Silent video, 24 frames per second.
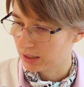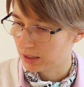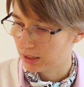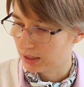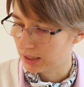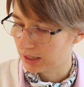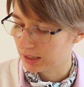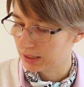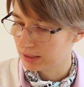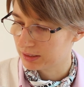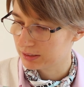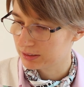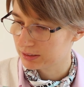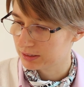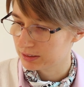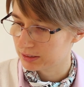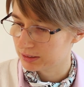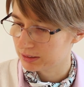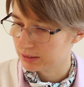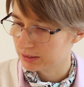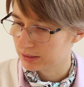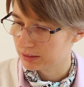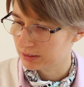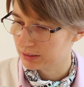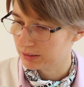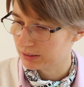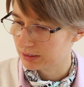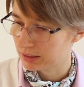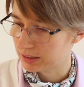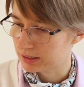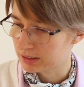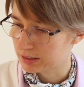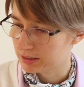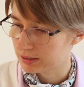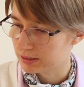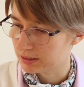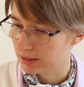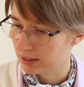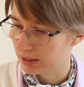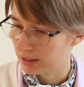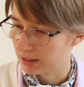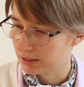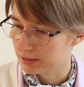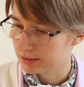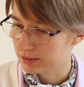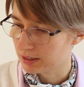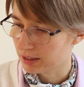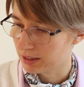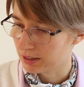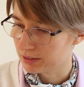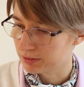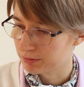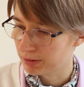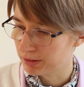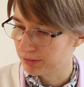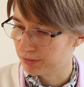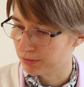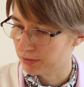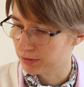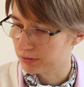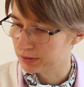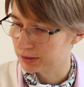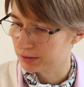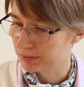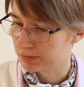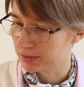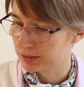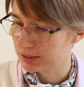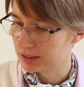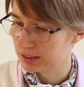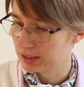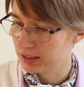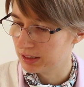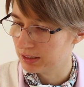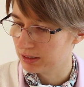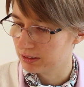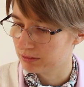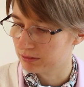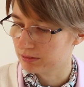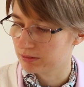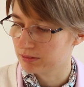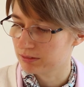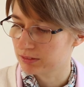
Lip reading: and it's Tarte Rainforest of the Sea,